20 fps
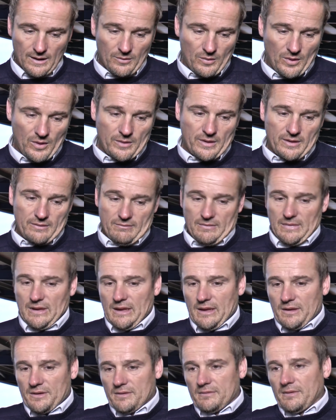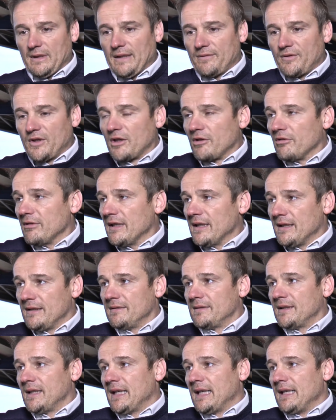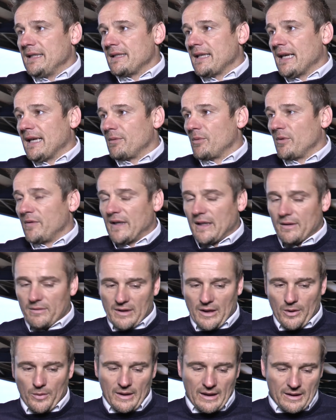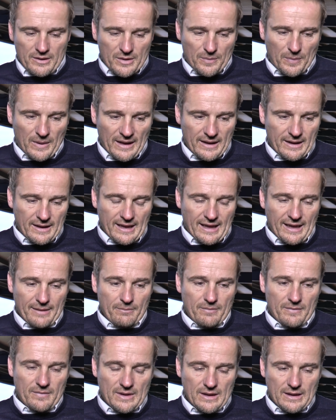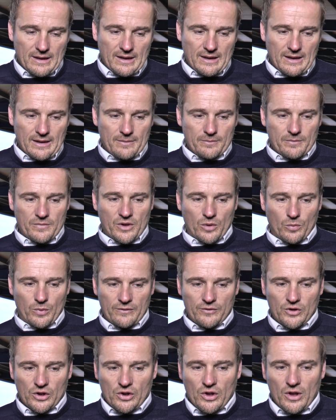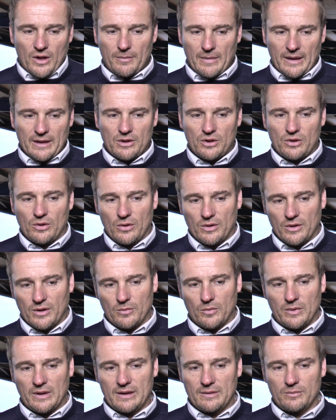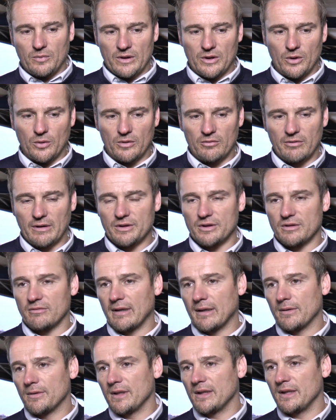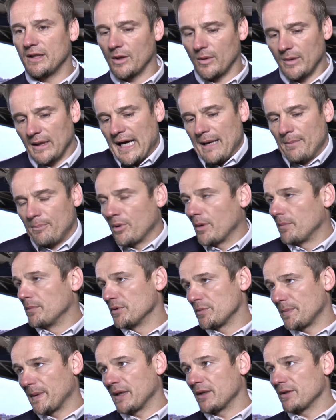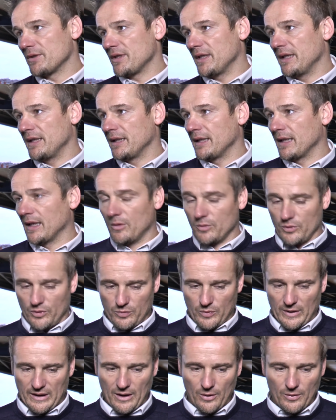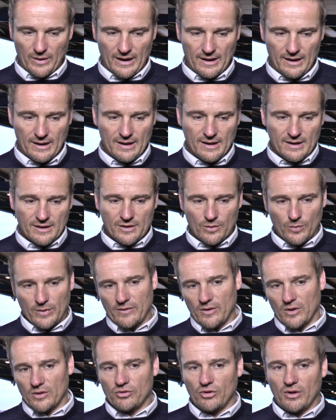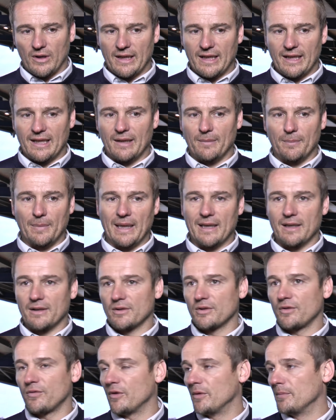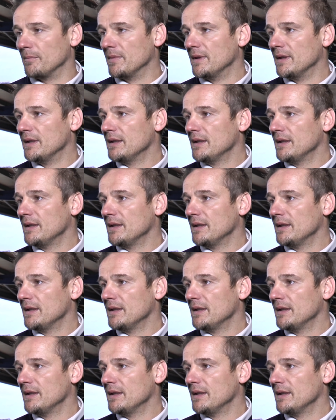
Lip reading: Well, he doesn't have the career that he's had without knowing how to play the game. So we've just got to make sure that we do the rest around it. You know, our problem's been conceding goals, we know that. So we've got to try and get that balance from,